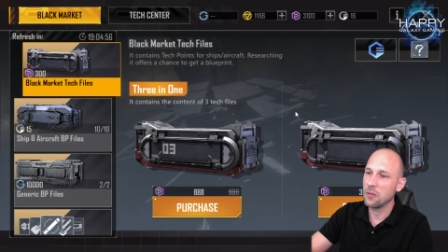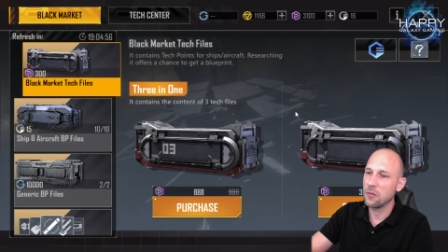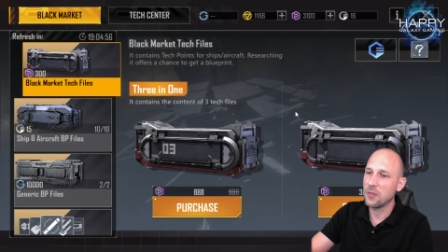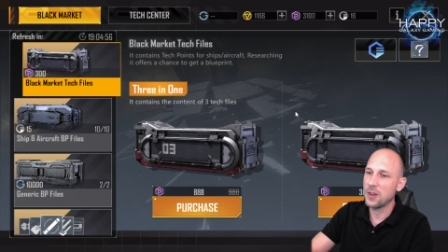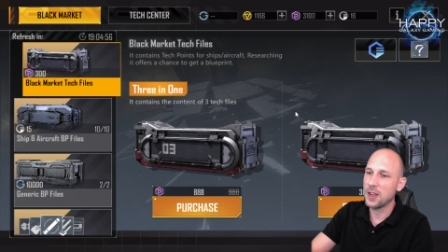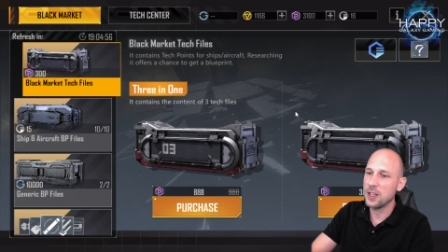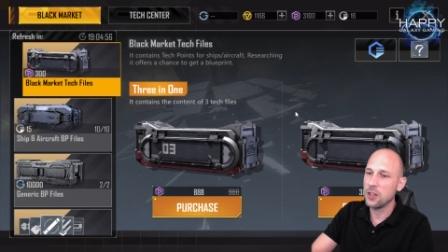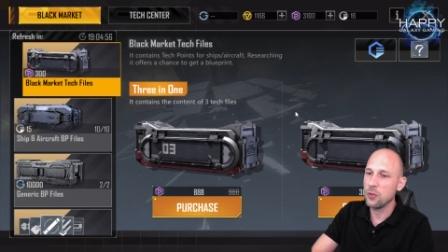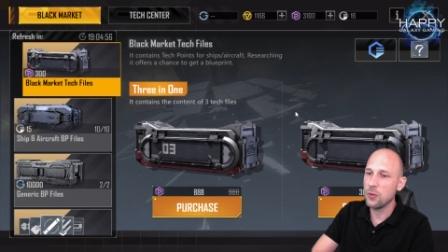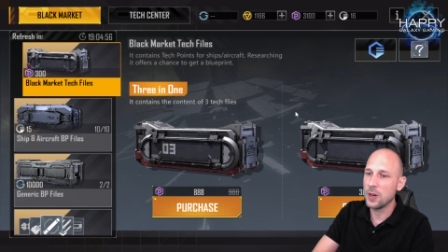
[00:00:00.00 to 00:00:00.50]

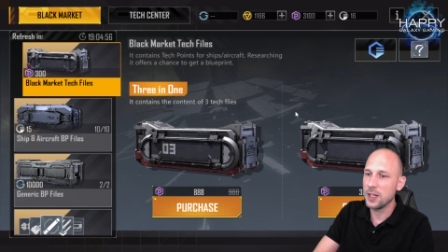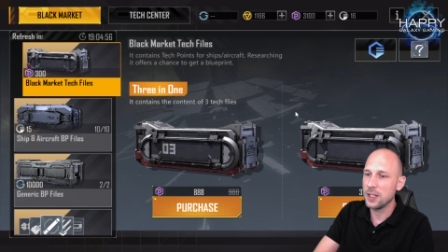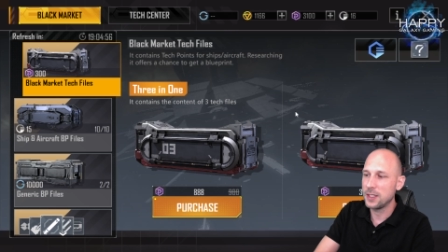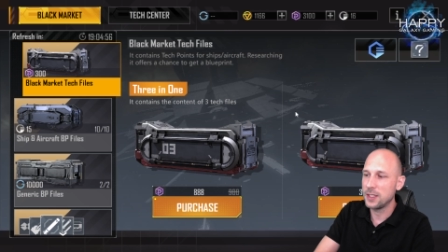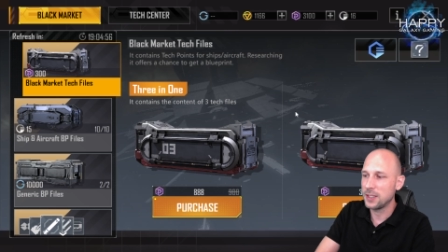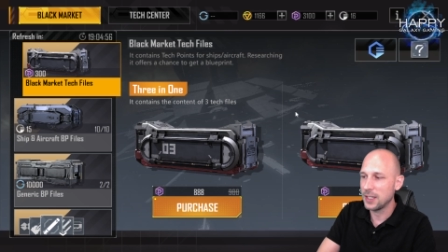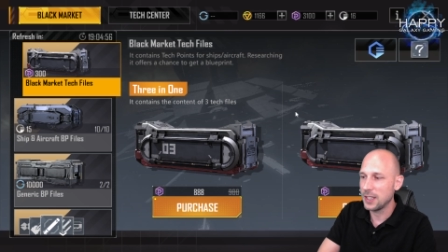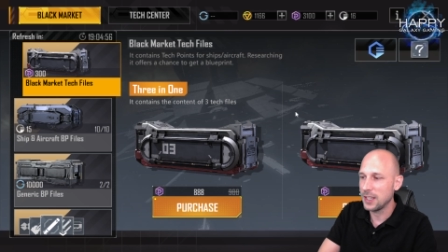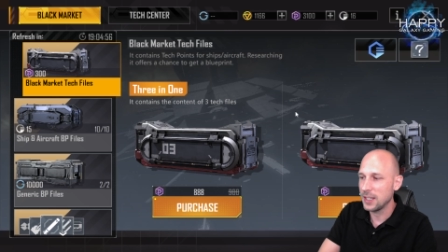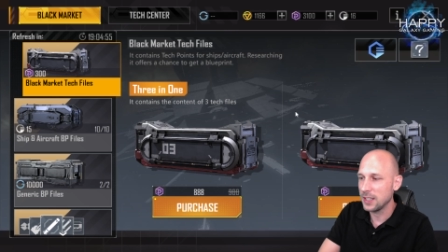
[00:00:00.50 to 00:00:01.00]
why do I
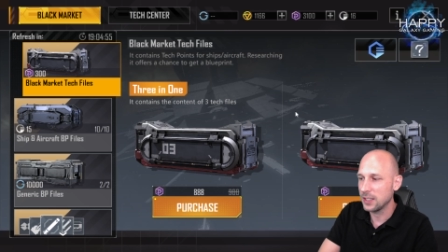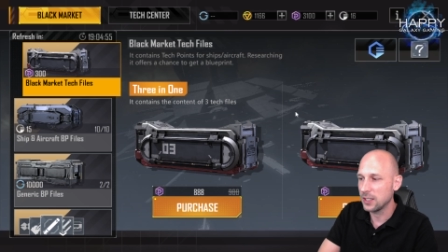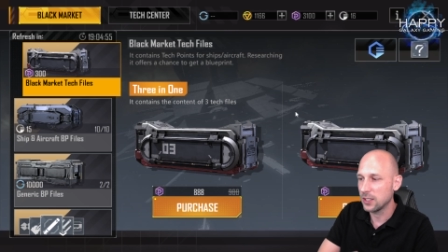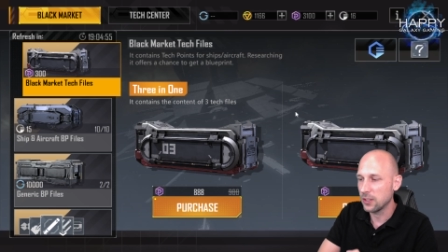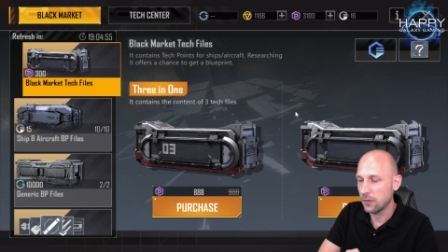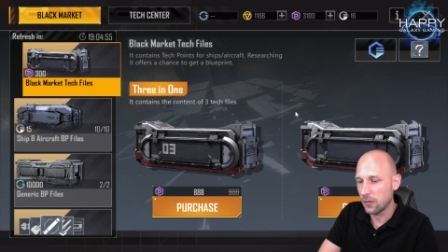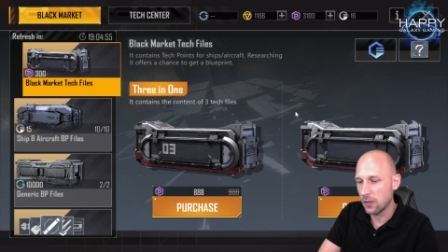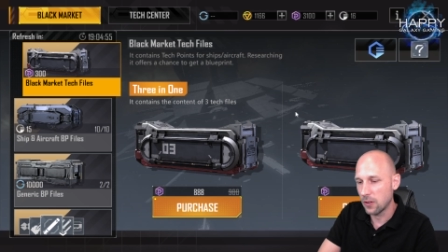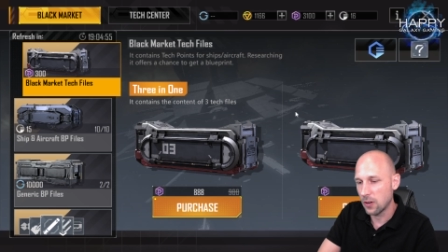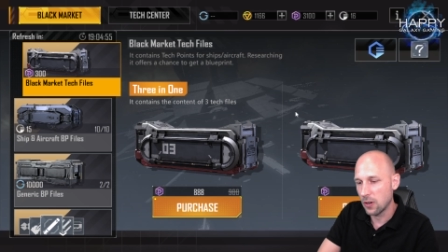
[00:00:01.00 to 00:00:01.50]
think the
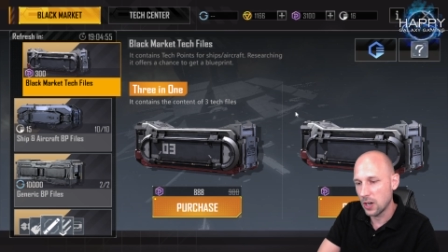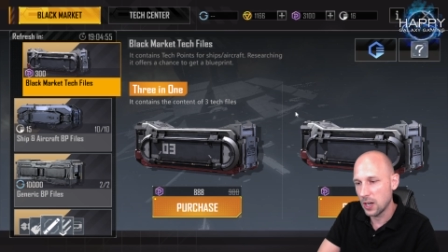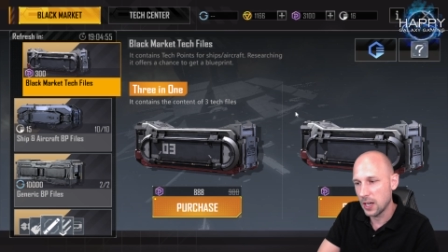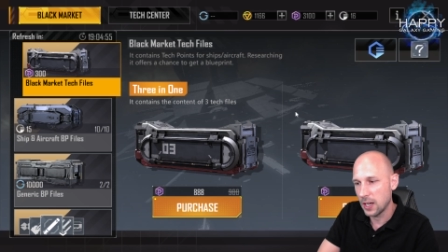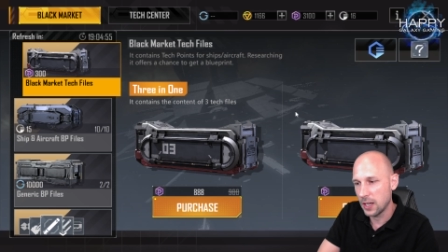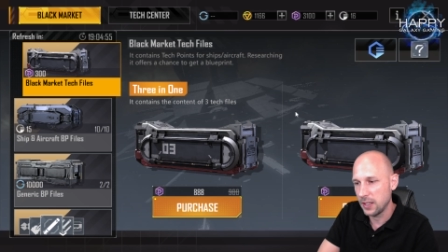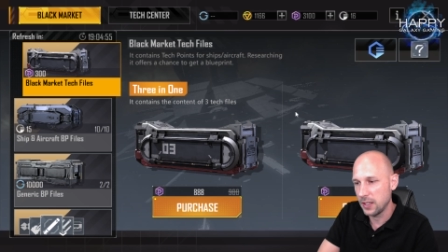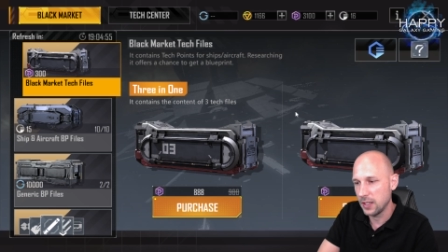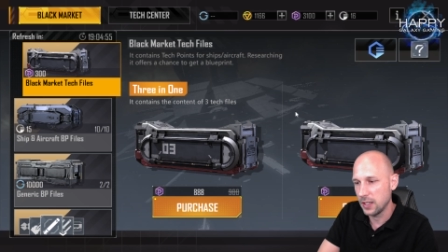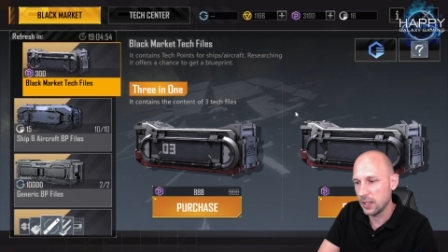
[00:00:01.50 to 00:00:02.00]

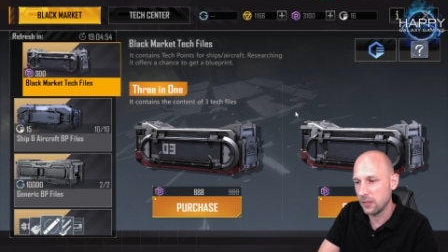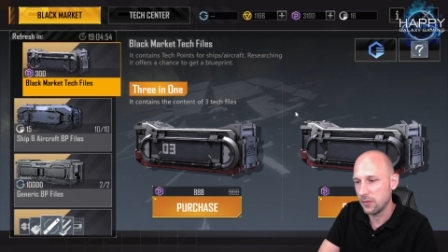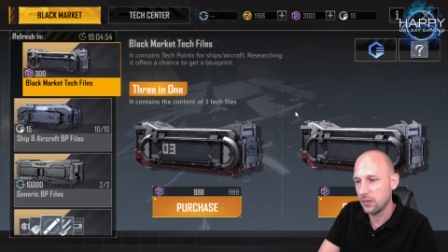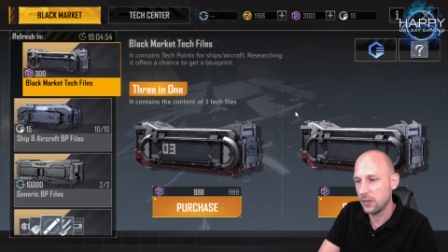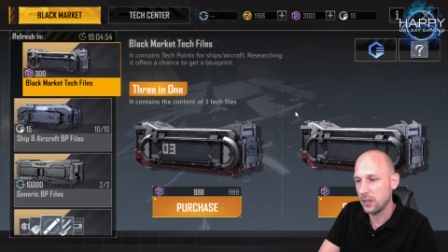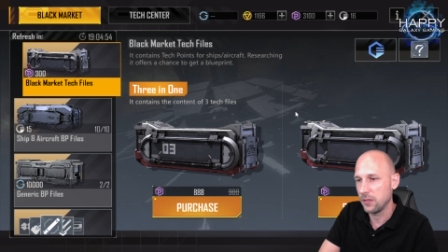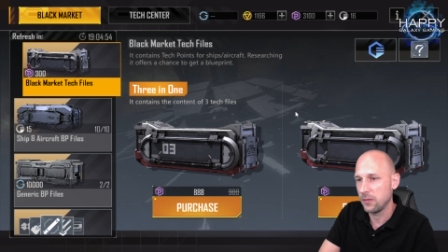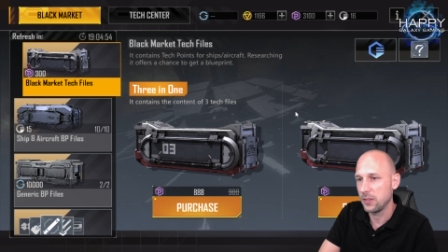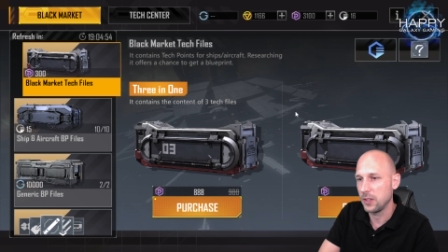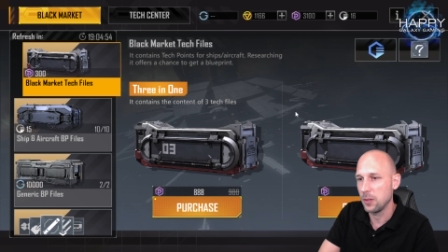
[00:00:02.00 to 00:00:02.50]

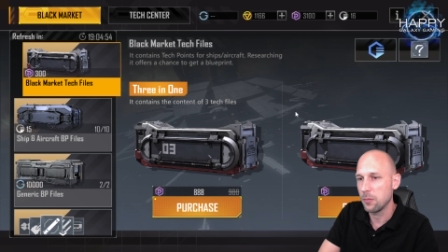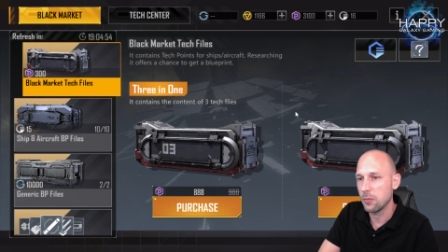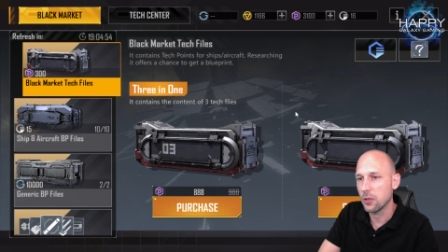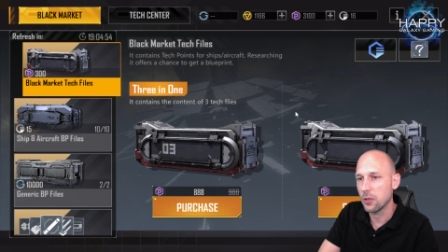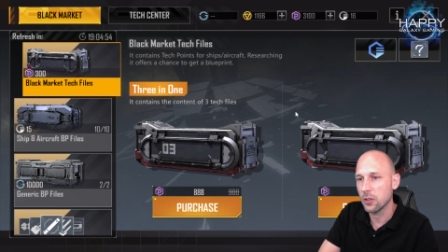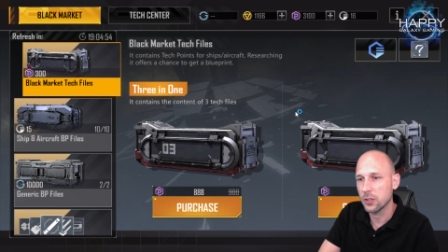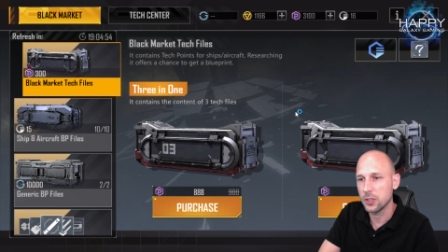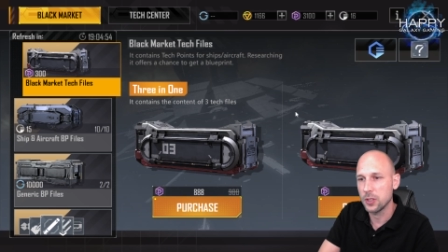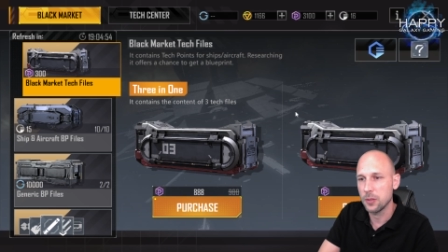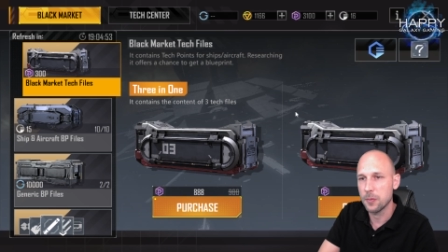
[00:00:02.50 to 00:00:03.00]
450
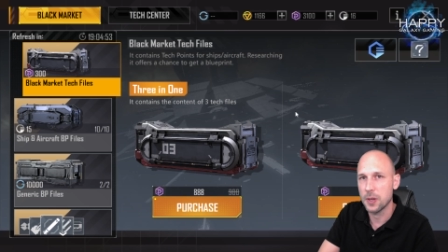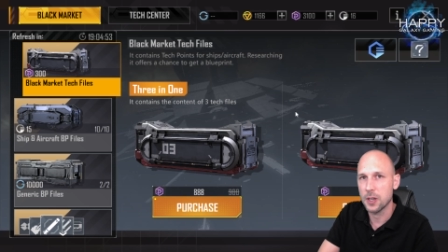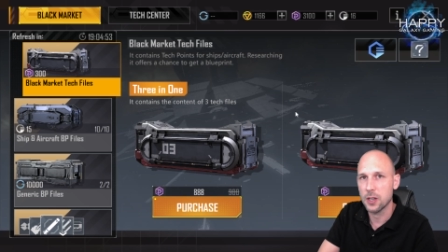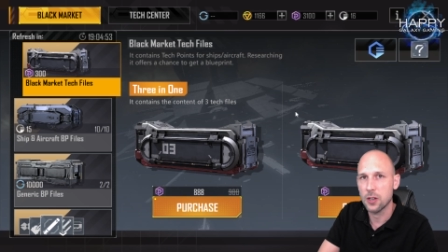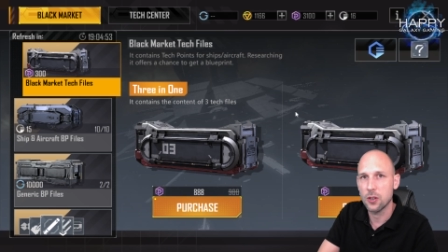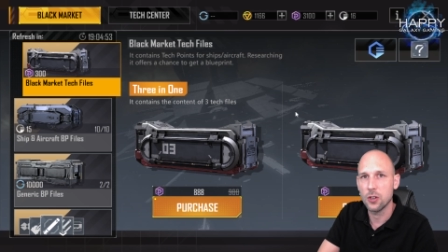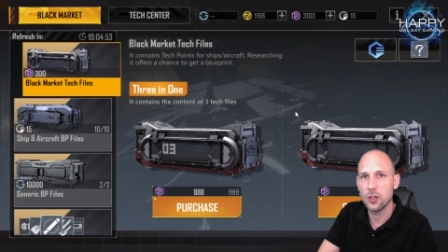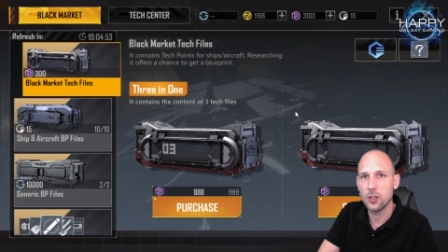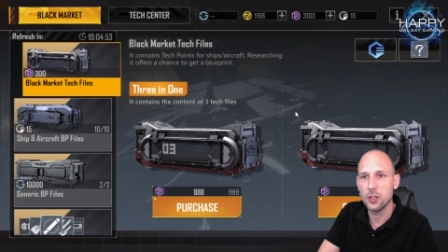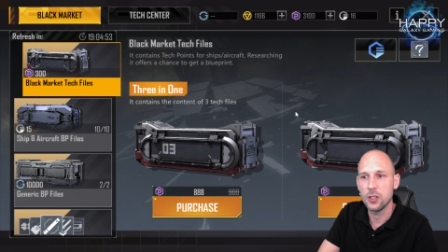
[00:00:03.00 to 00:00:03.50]
Proxima
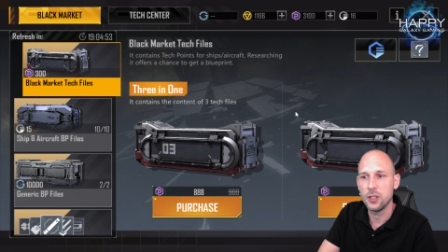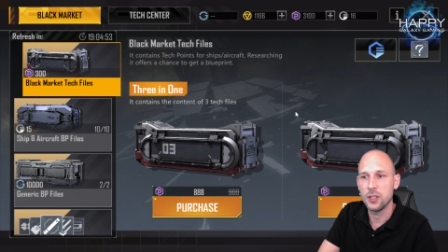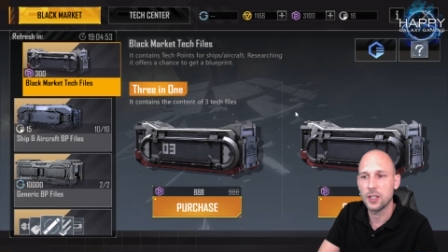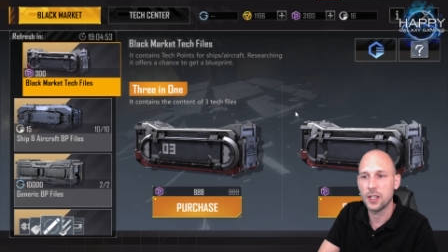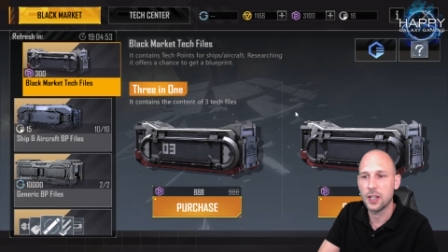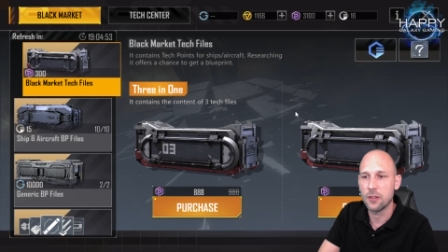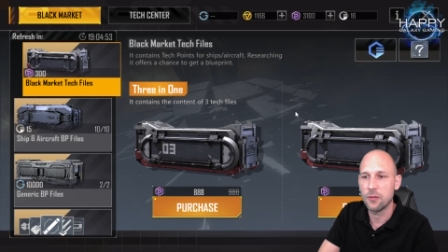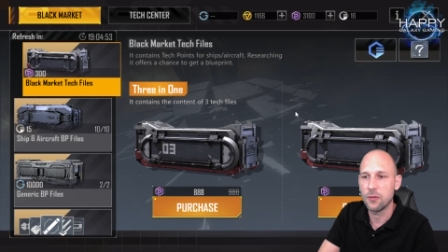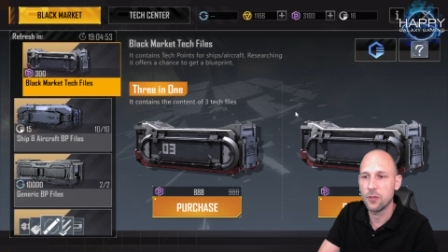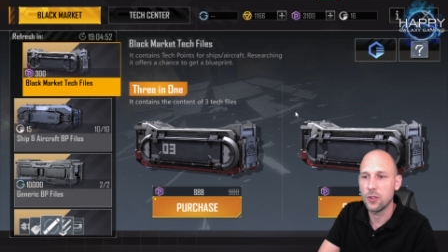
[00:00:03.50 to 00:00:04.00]
coins
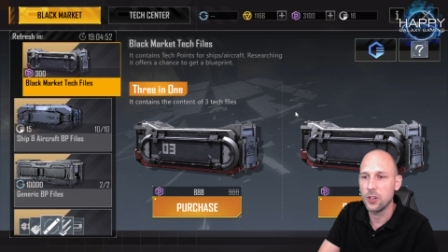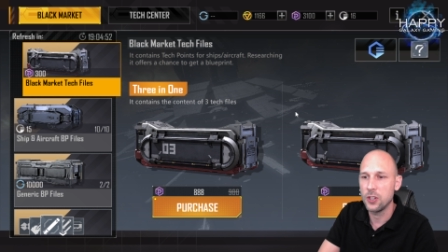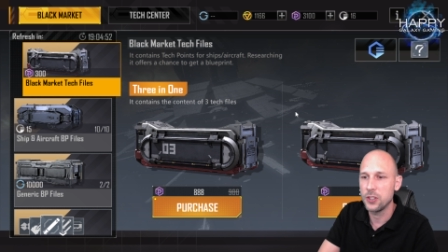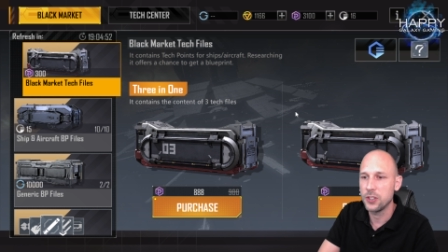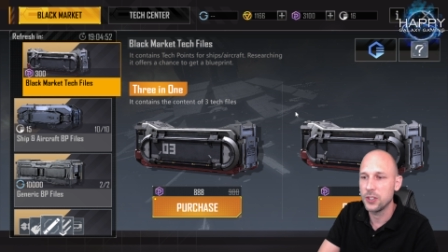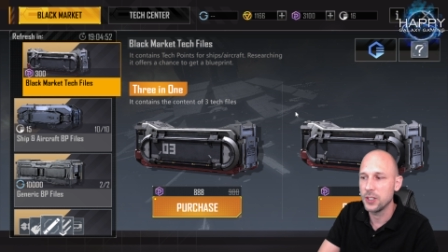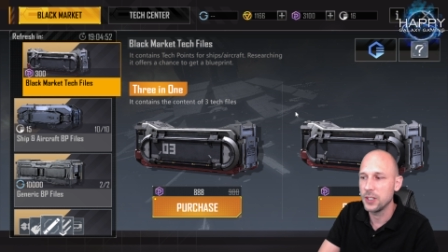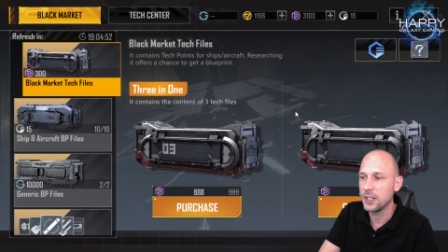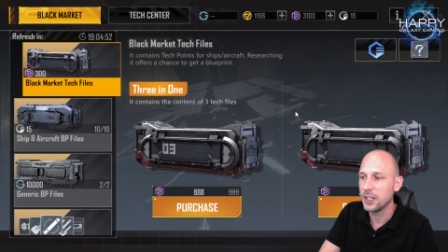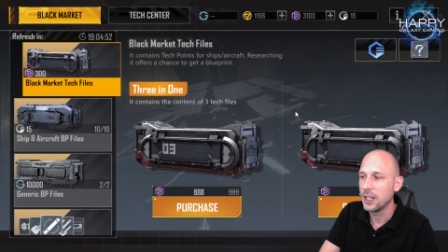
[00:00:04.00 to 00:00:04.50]
are
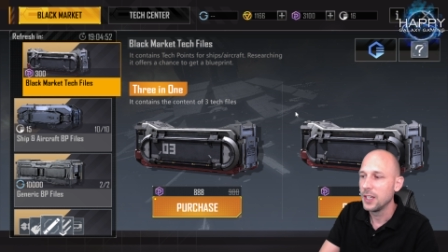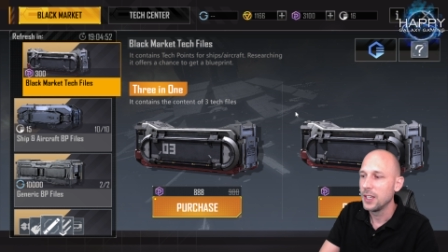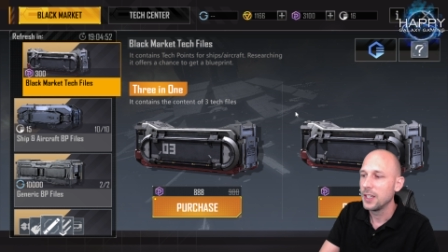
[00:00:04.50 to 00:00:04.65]
worth it?